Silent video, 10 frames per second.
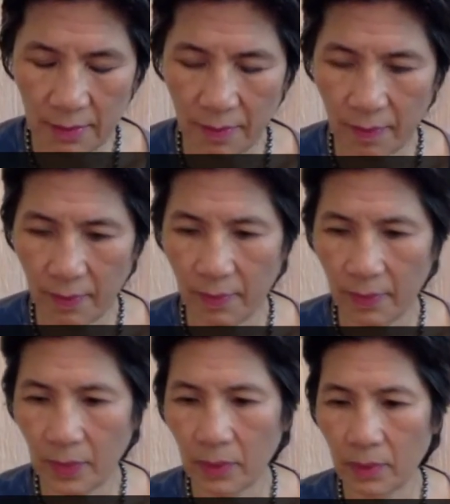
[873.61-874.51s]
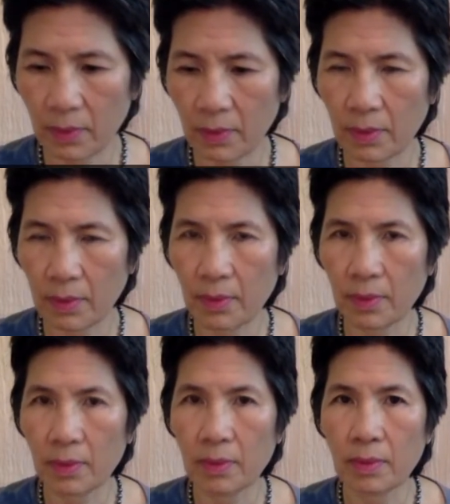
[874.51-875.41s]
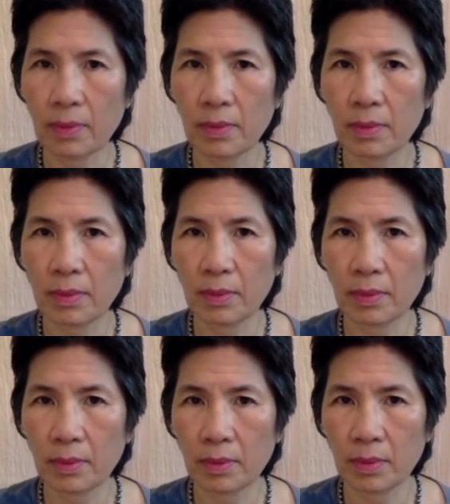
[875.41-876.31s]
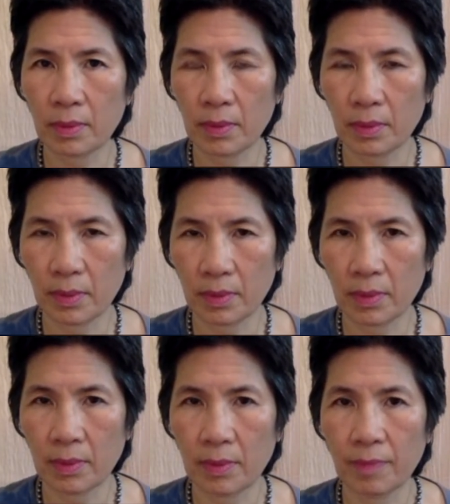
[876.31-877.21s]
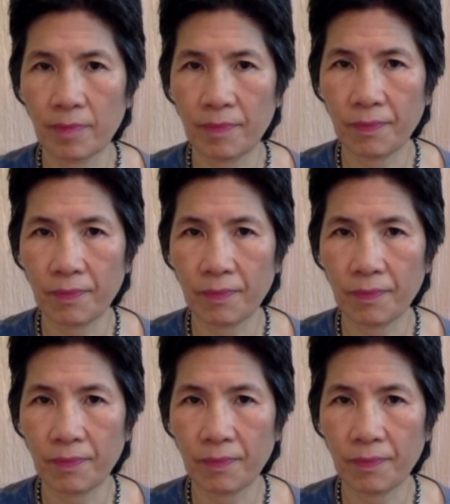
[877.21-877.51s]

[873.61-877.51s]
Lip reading: [no speech]